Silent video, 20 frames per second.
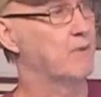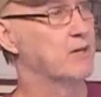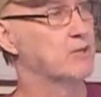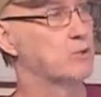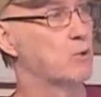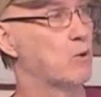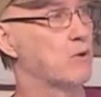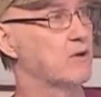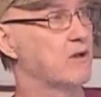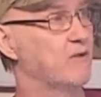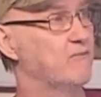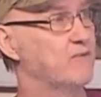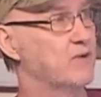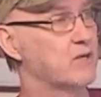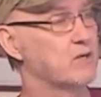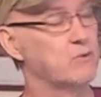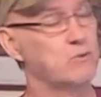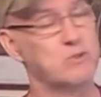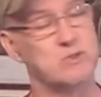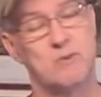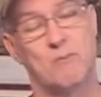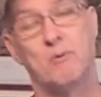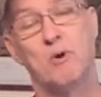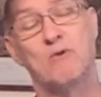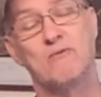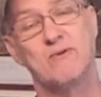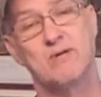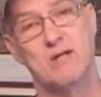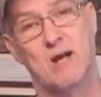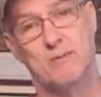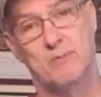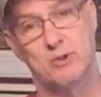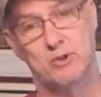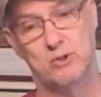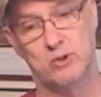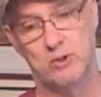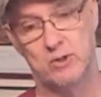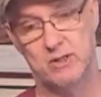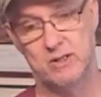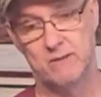my door, and I figured it was a perfect
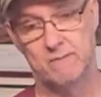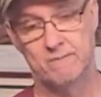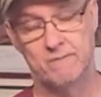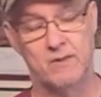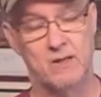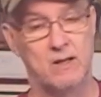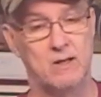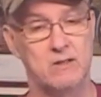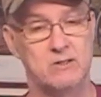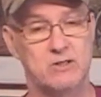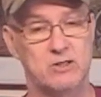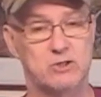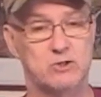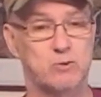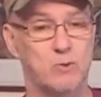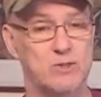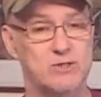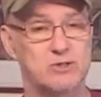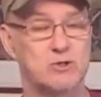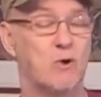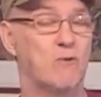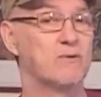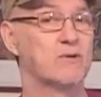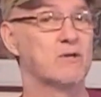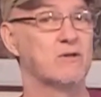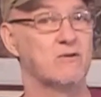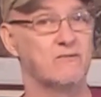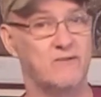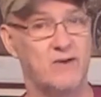opportunity to switch over to the